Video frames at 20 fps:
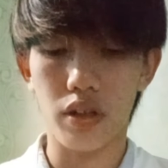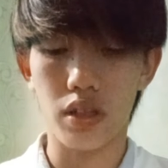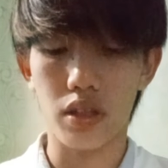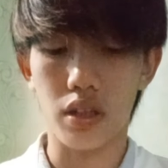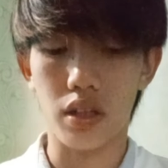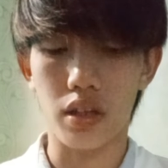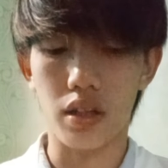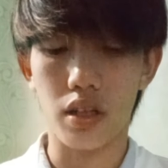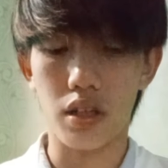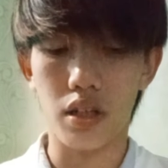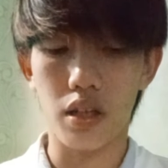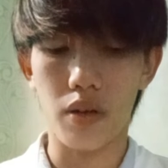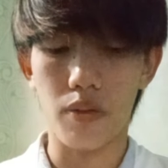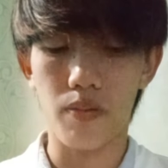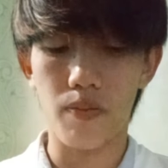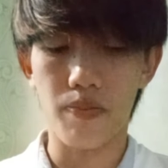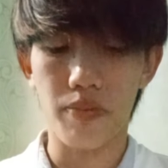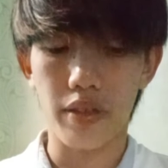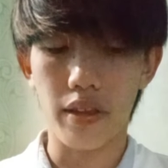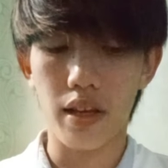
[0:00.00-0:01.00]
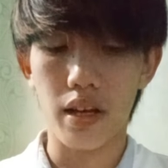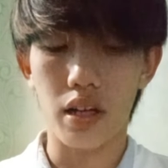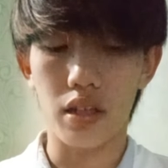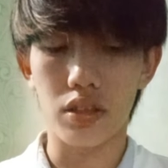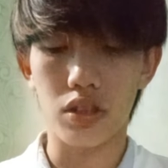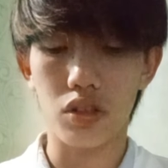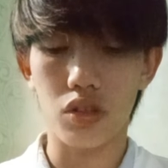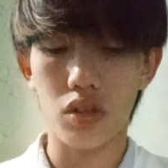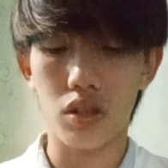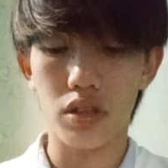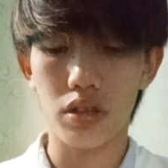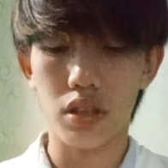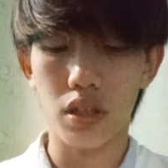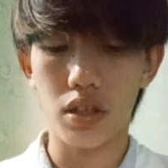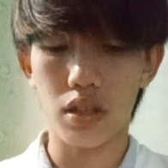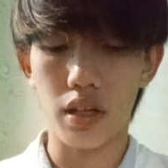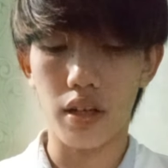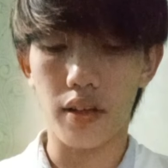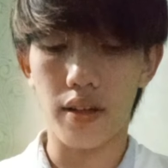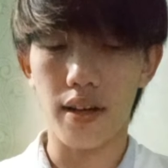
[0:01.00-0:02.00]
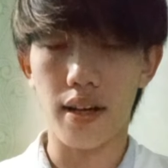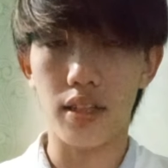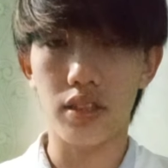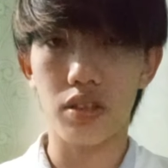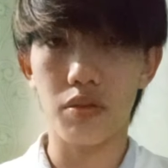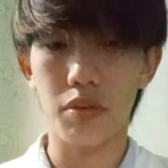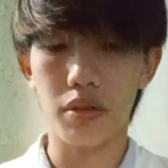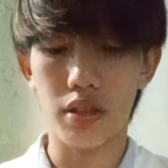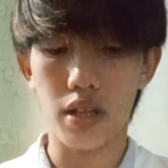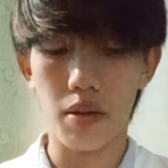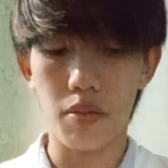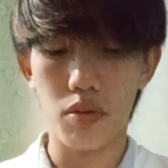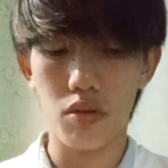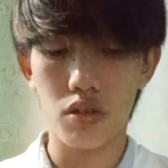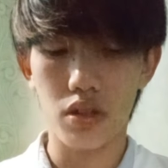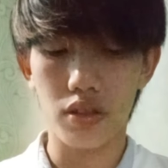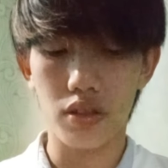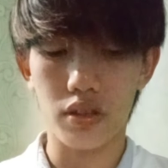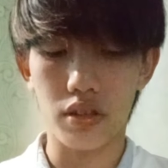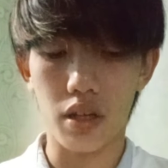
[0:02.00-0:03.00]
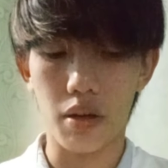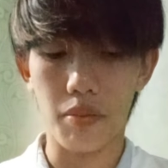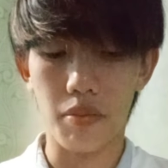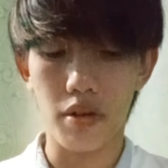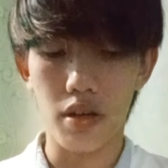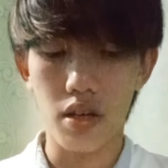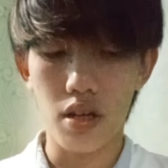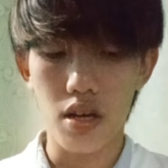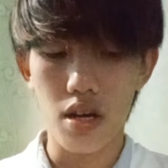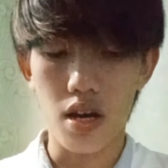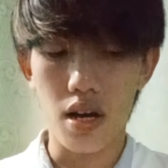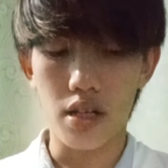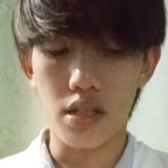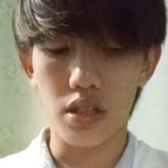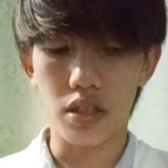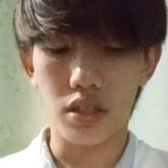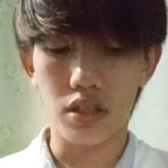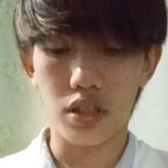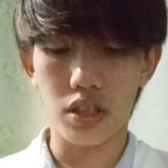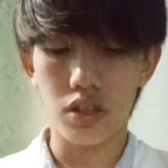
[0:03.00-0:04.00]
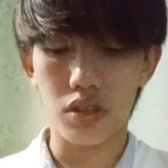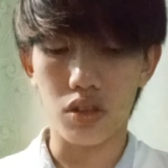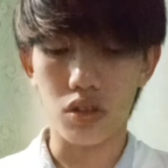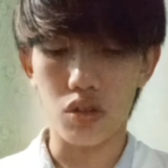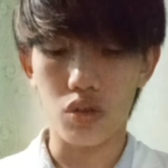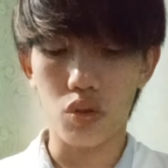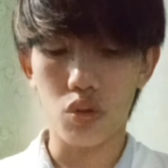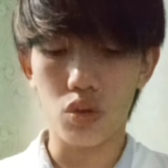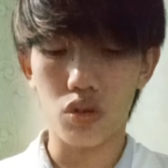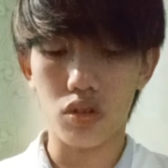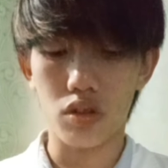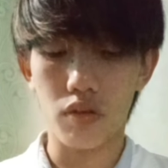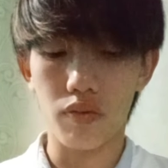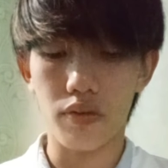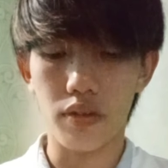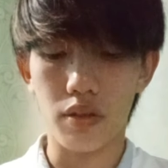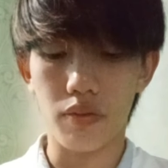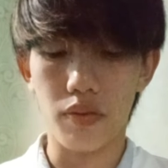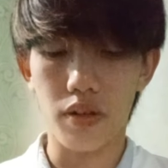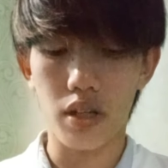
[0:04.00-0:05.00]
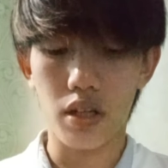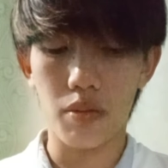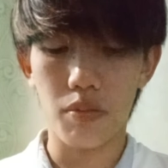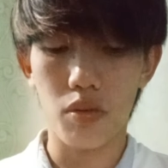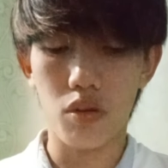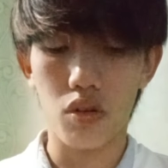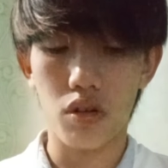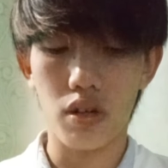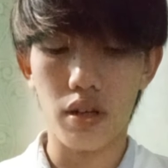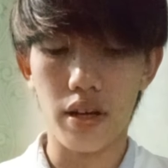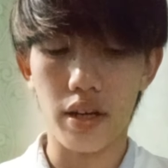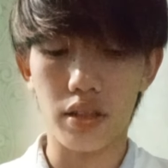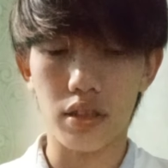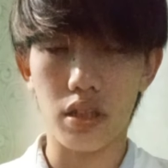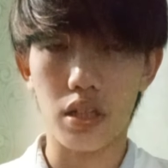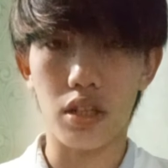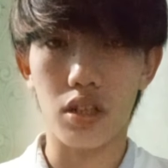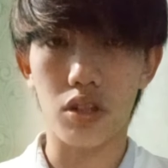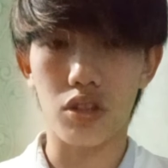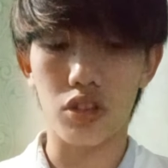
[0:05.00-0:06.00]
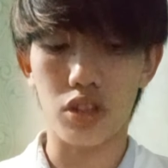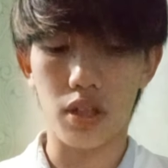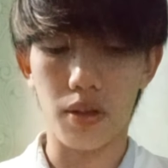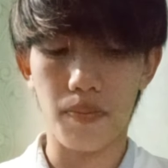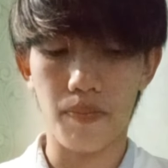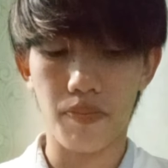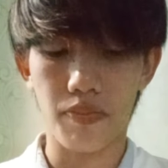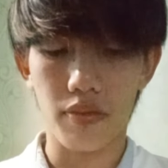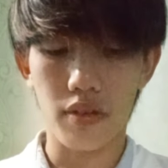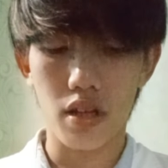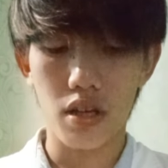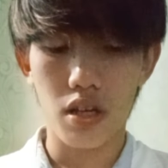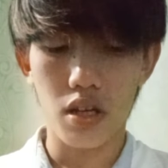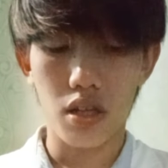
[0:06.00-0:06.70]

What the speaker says: and resulting the enhanced metabolism and increased use of available light energy. Chlorophyll